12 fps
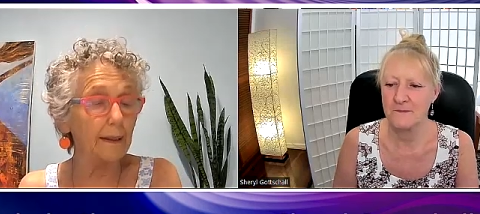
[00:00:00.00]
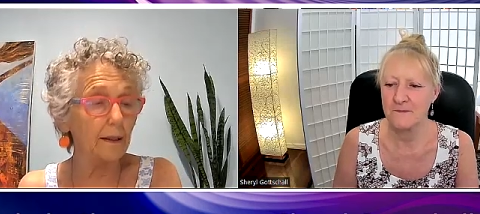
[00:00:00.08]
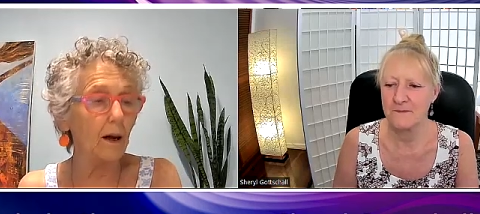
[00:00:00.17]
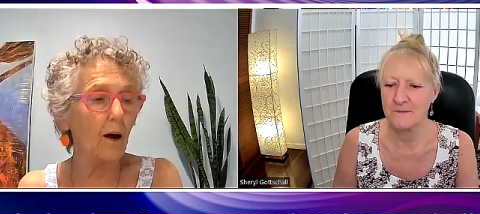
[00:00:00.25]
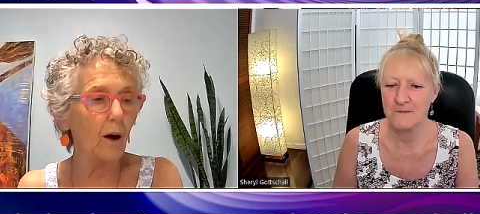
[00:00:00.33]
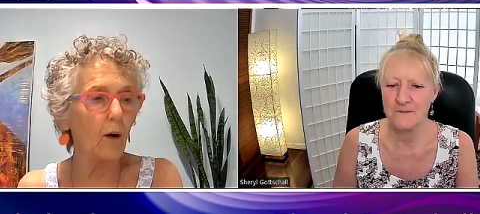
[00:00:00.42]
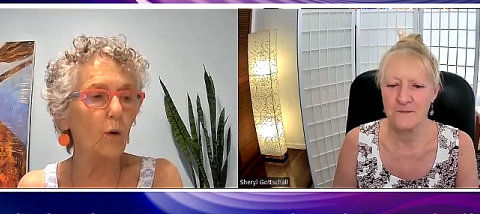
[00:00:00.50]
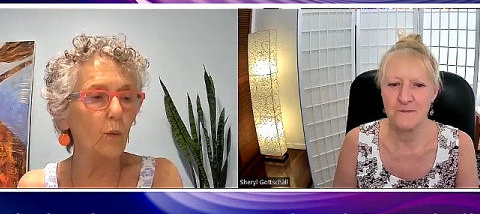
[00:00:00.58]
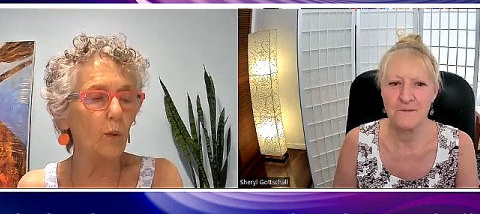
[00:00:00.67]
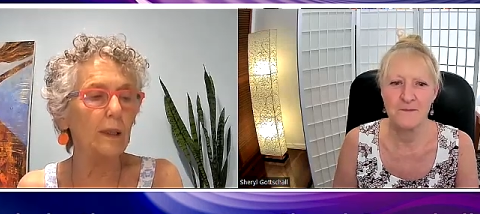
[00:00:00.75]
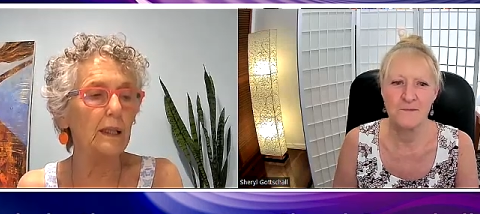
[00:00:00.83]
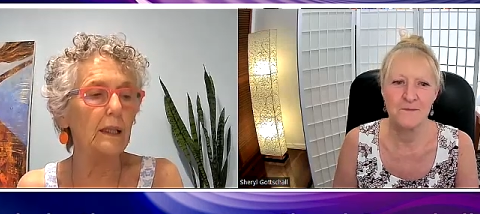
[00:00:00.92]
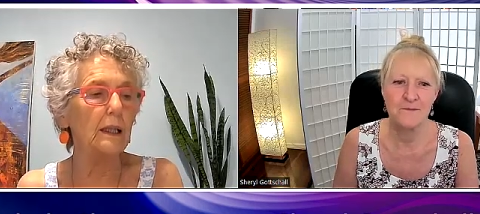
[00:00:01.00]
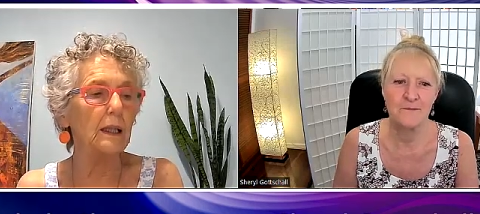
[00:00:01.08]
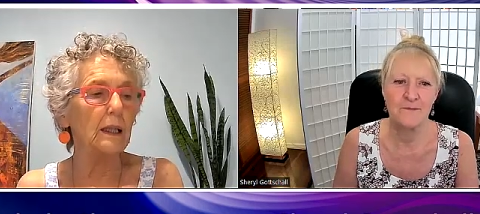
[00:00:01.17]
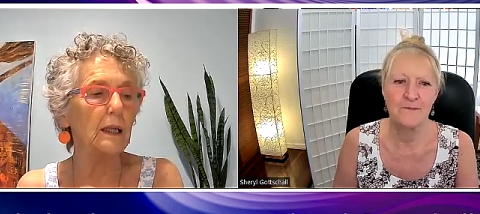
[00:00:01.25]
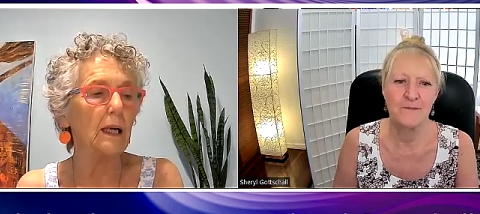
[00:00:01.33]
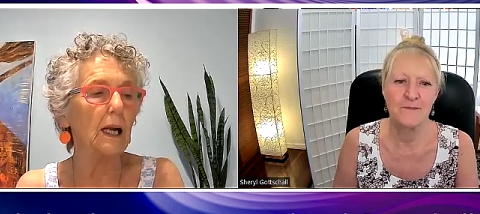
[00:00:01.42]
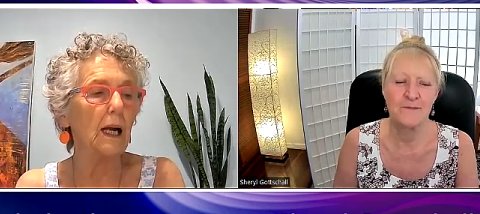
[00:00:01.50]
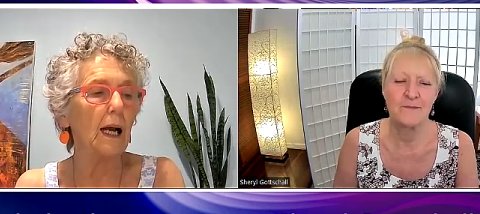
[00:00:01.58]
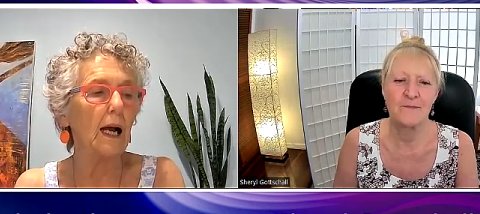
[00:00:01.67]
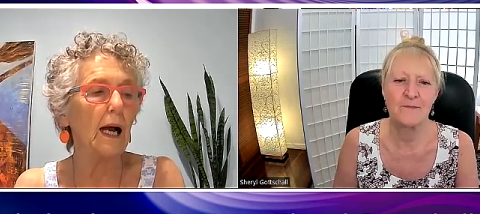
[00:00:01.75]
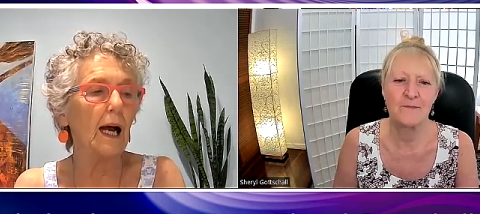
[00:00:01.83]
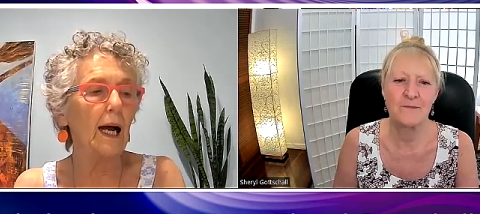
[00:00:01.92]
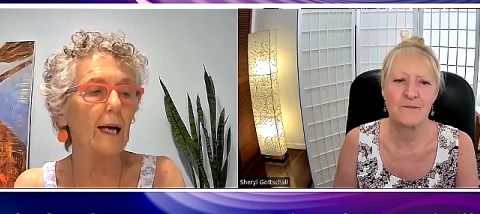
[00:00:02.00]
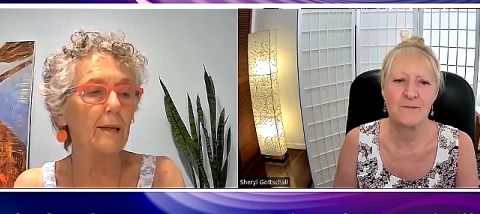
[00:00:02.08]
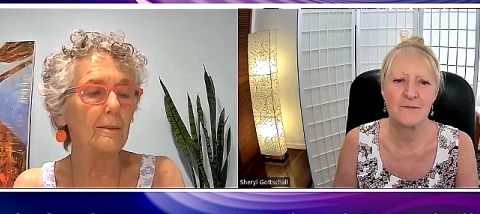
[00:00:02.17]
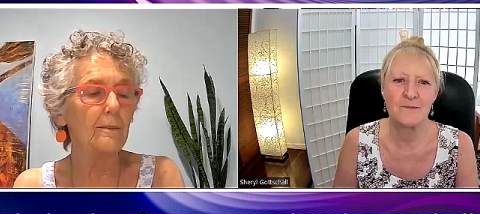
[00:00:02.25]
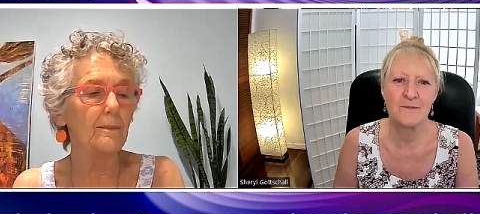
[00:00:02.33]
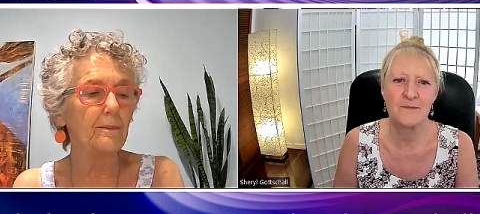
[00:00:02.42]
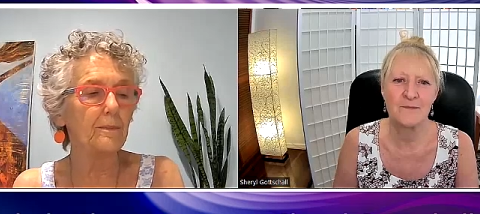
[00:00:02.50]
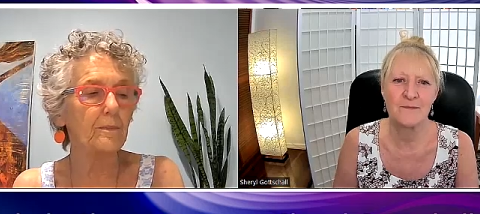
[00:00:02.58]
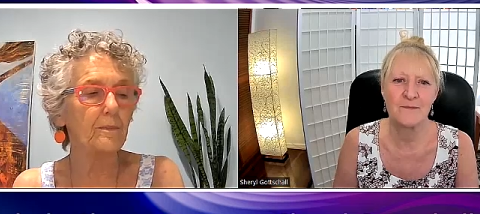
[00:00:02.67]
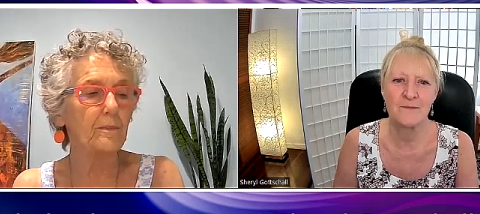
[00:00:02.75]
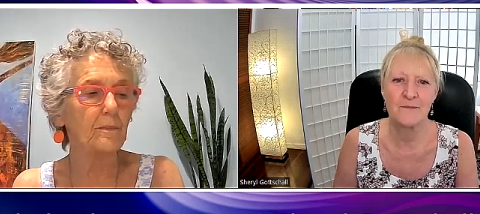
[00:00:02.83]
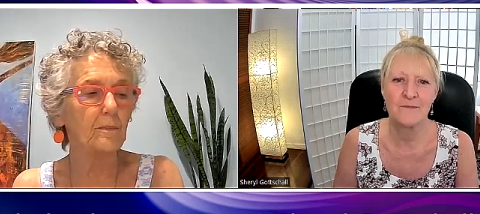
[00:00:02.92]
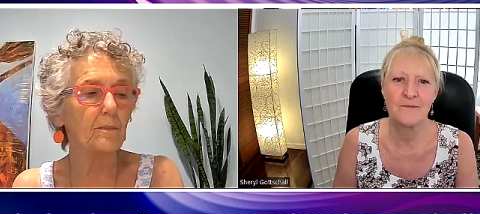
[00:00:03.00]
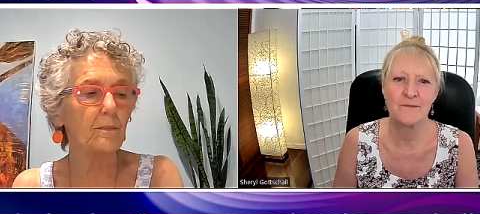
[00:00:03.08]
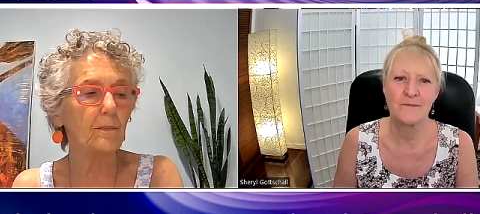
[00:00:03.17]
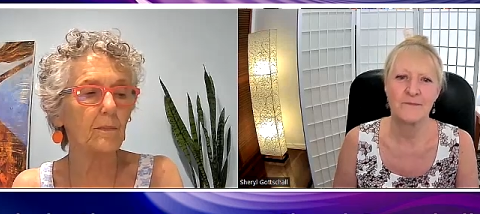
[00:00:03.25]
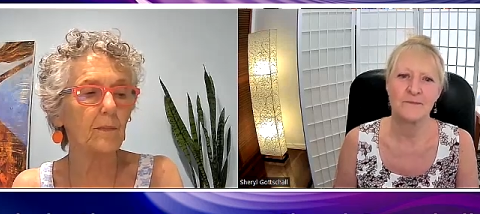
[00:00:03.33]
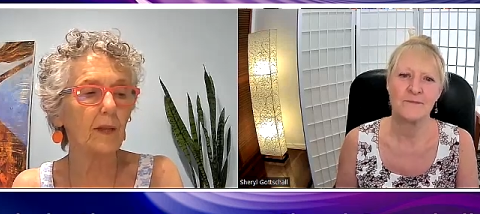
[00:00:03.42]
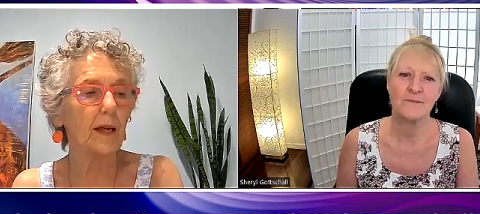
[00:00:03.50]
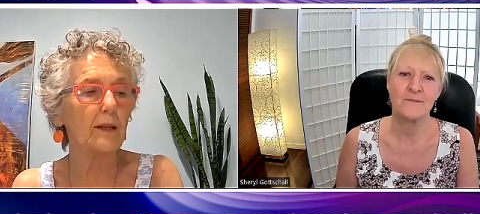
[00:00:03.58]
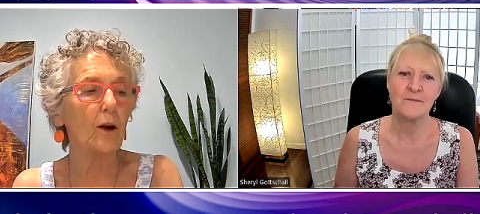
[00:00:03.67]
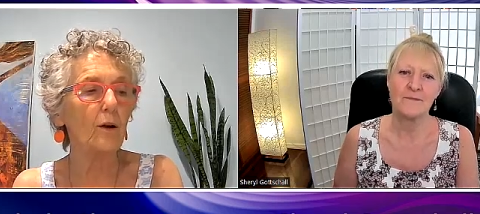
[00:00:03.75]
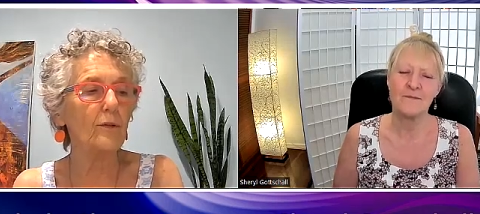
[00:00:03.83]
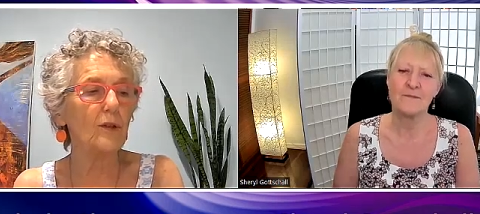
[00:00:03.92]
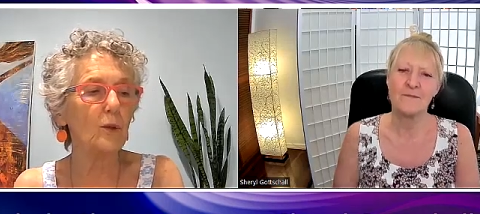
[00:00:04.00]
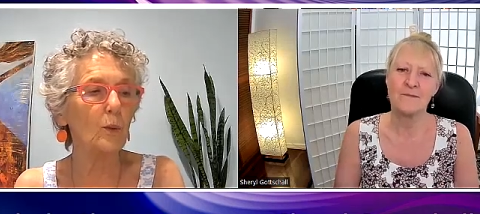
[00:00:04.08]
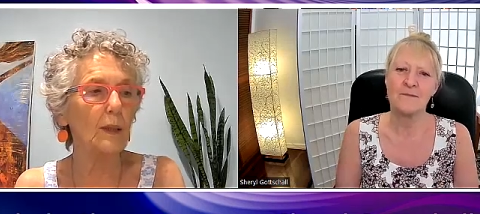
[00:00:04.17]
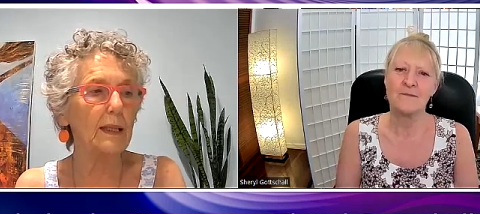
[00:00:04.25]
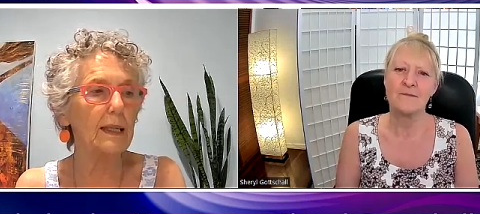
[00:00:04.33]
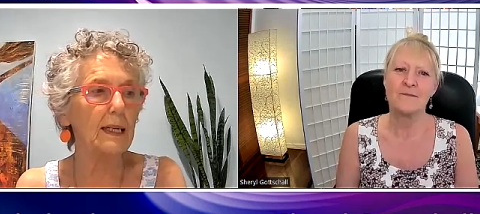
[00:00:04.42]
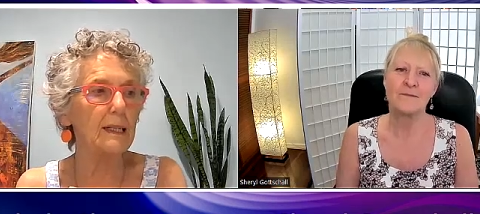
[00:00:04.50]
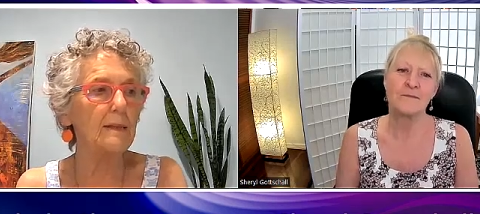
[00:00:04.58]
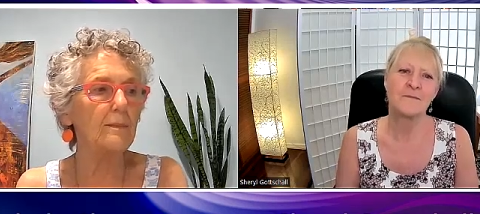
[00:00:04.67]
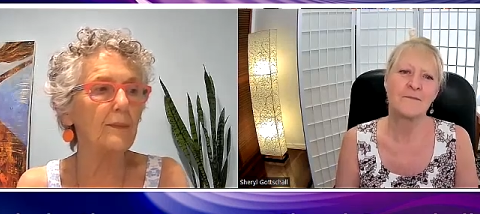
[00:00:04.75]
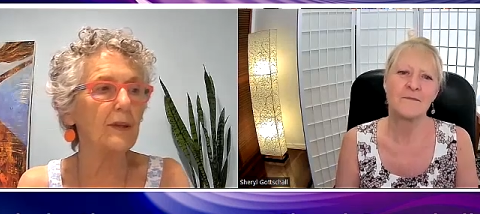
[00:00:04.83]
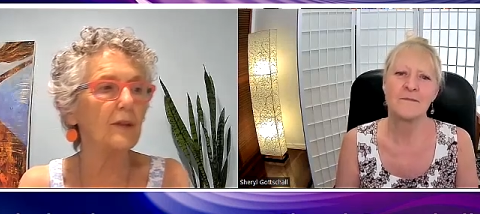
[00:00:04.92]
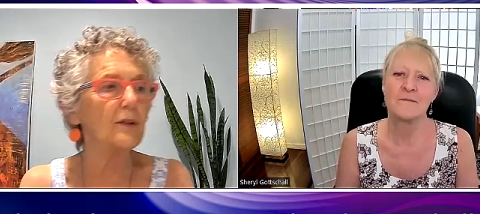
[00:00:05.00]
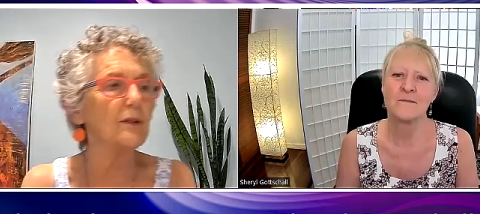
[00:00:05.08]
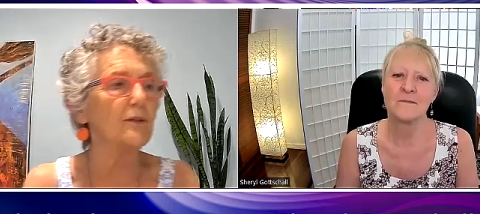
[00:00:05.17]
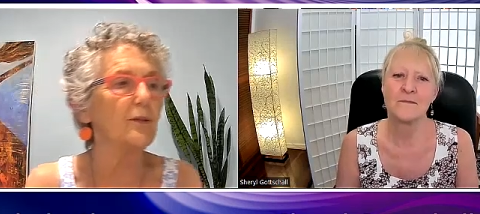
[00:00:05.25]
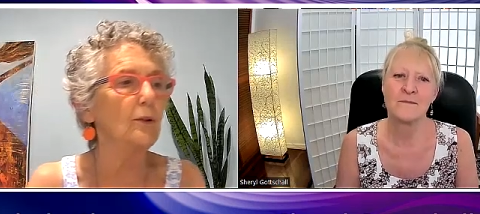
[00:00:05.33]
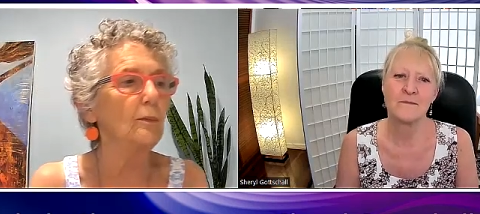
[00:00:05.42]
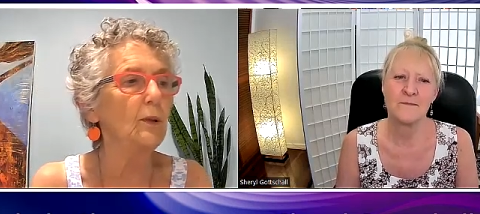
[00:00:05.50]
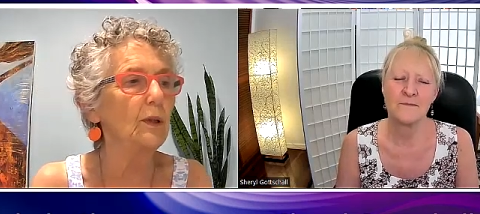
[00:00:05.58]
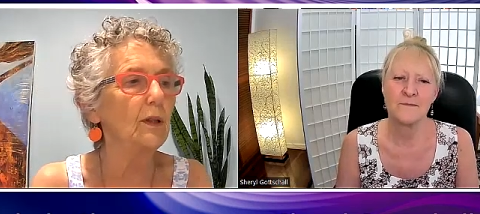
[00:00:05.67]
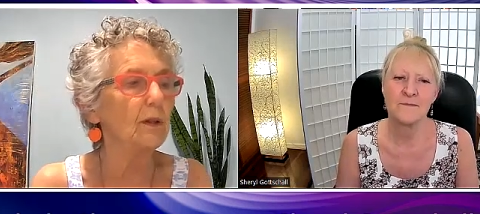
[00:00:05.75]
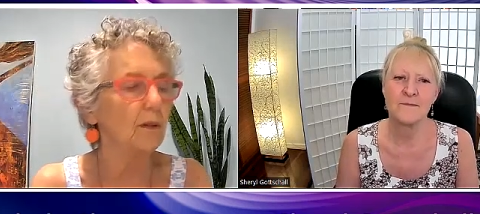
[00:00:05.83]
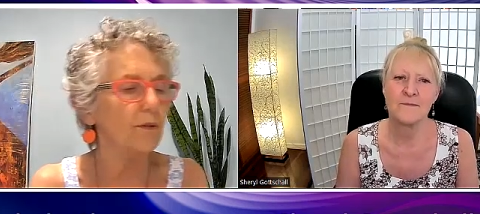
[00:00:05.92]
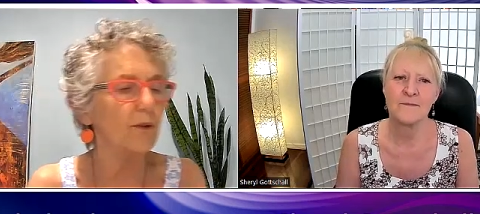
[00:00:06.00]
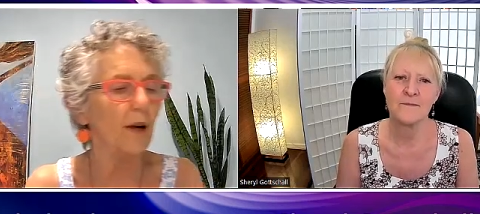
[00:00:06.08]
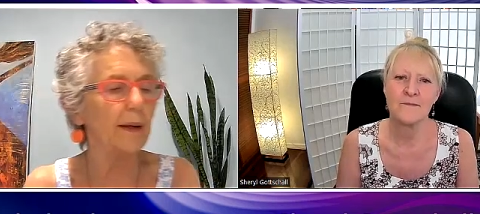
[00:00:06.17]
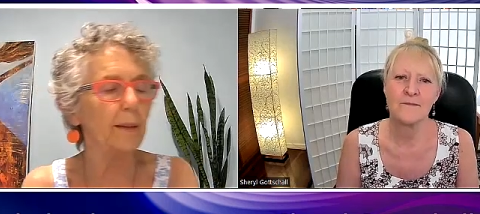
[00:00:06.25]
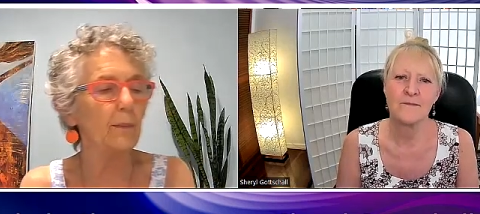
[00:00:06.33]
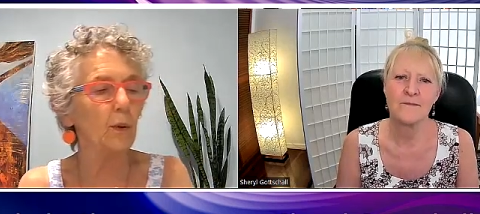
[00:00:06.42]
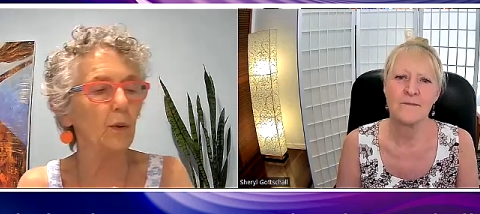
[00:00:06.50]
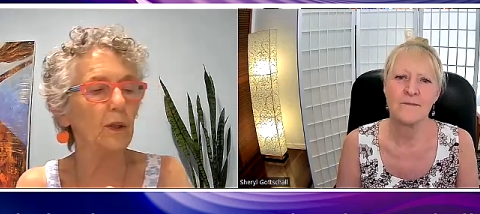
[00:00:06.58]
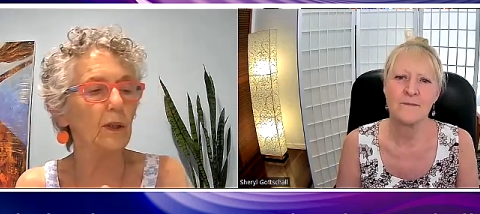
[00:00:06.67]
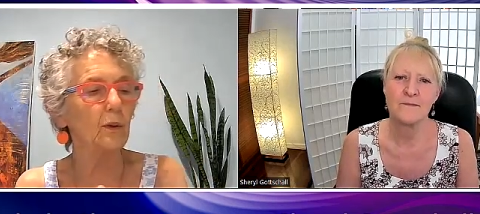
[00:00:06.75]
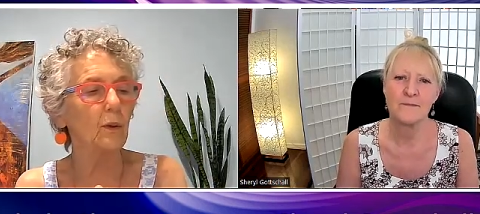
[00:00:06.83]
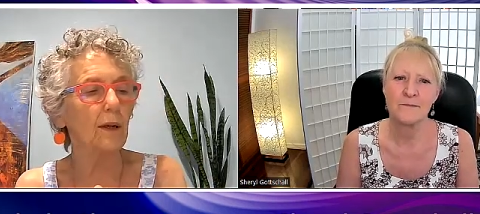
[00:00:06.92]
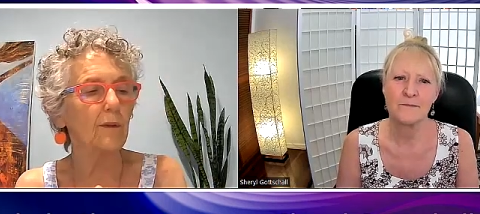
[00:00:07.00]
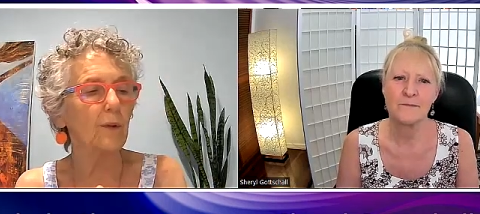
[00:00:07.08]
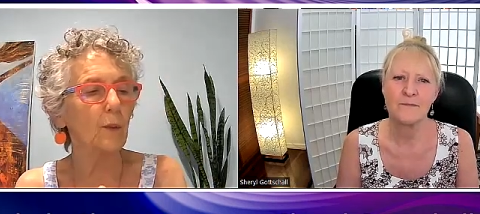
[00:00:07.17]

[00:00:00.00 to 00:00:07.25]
Speaker 1: the whole week, um, and over the weekend, because the full moon is on Friday morning, all over the